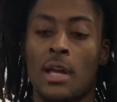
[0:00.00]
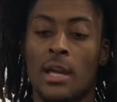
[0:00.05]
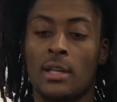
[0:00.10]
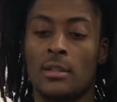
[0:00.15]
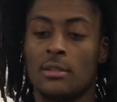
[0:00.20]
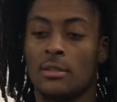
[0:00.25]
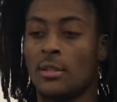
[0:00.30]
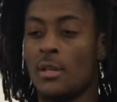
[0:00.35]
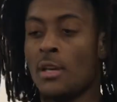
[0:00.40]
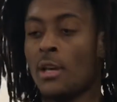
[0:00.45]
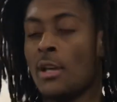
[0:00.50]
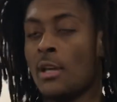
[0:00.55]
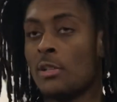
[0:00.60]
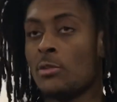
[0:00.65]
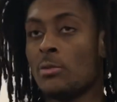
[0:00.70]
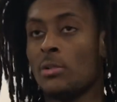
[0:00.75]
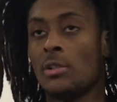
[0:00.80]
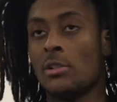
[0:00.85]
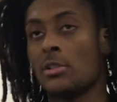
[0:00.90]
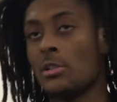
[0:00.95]
Ask,
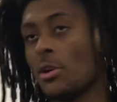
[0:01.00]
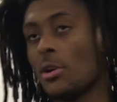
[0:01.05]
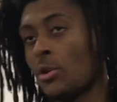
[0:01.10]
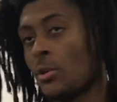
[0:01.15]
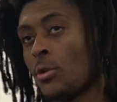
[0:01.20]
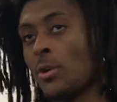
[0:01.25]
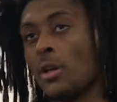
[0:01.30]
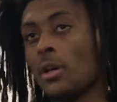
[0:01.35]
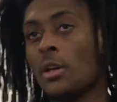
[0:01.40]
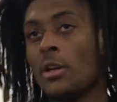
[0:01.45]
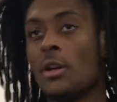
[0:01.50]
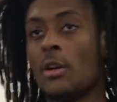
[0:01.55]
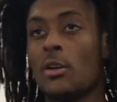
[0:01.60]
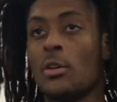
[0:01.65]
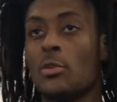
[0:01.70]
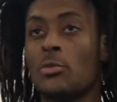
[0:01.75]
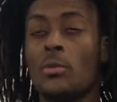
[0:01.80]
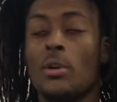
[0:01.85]
so we just gonna quit heroes.